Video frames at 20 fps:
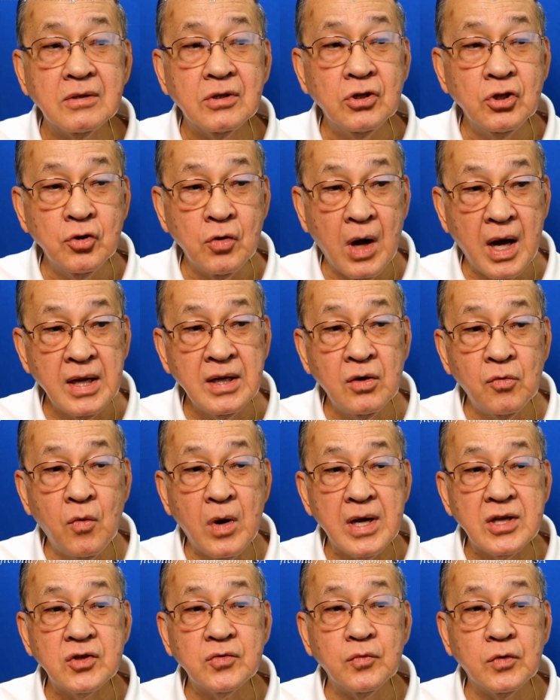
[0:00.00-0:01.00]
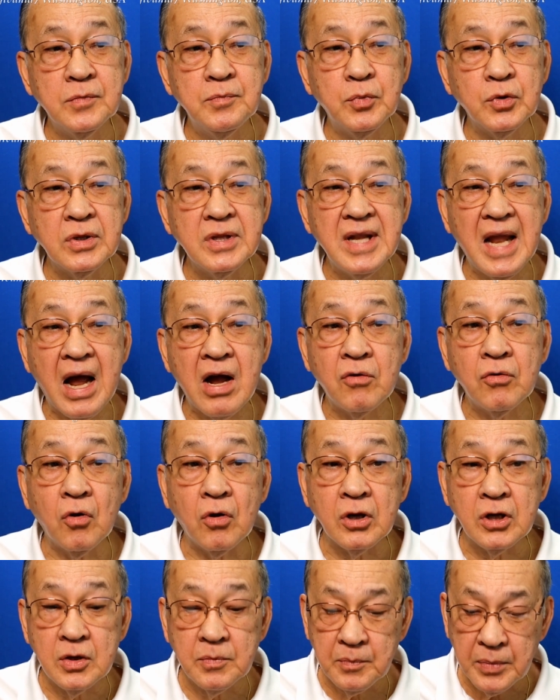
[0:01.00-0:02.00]
you otherwise would put down
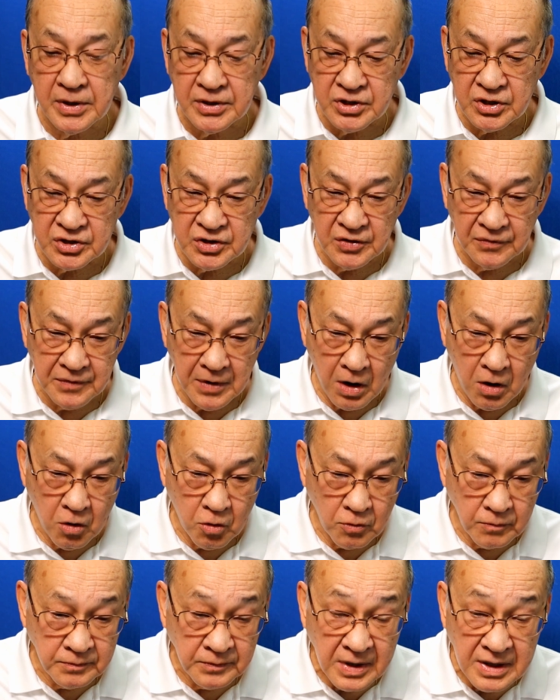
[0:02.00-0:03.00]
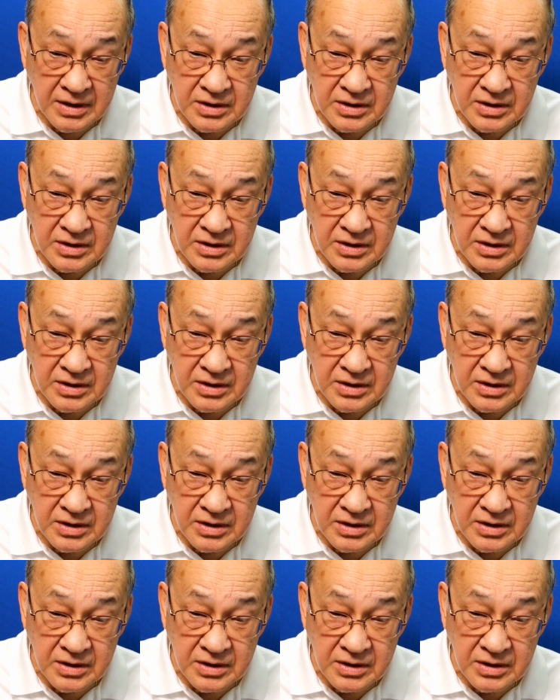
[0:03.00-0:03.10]
on the purchase of a home.